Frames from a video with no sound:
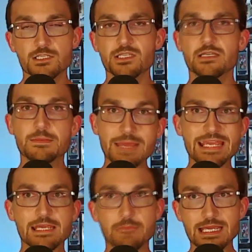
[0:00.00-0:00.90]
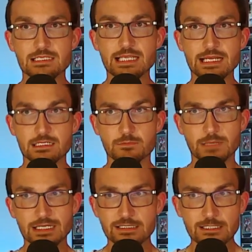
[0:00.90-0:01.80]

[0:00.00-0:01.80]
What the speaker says: So you can make it make sense, but